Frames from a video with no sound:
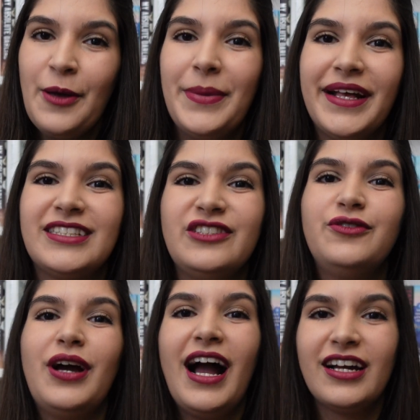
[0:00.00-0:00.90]
because if
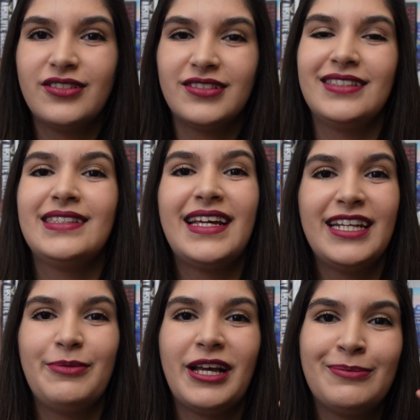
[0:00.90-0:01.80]
you act on it, then
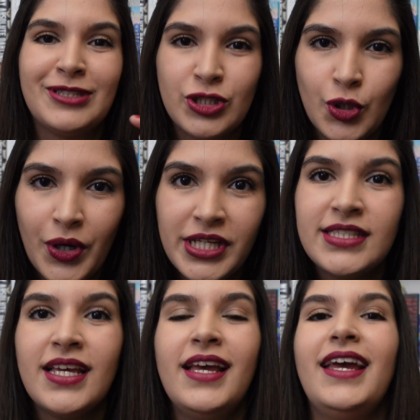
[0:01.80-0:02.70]
it becomes a
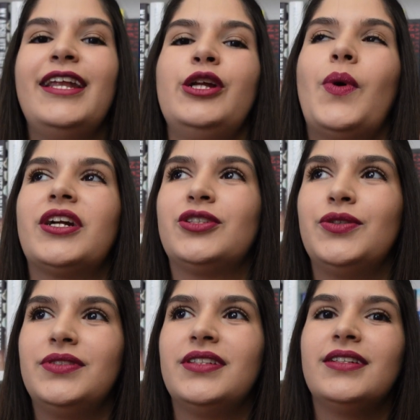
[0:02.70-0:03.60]
choice and you are
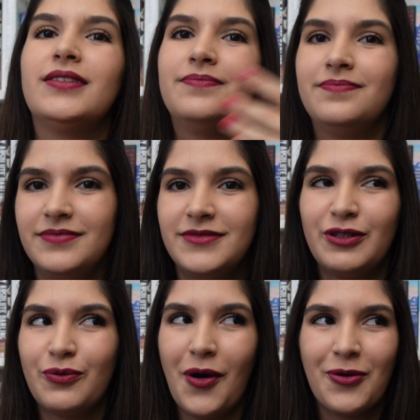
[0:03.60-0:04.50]
choosing
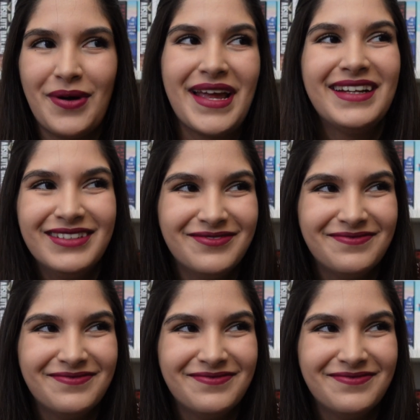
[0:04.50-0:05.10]
the wrong way,